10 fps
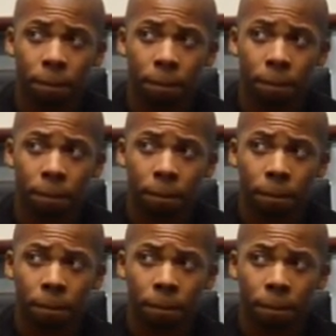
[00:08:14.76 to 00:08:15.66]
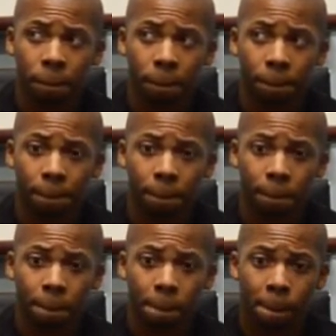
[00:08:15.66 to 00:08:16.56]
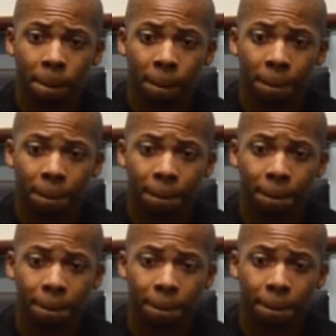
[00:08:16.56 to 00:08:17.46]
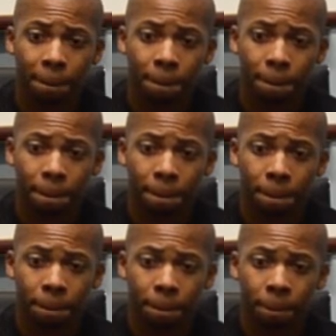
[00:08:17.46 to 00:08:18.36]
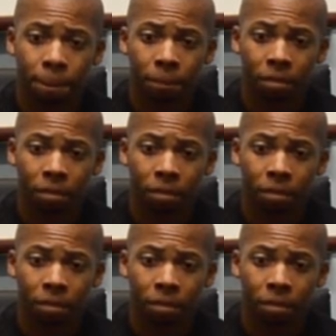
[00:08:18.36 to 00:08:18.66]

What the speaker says: The person shown says nothing.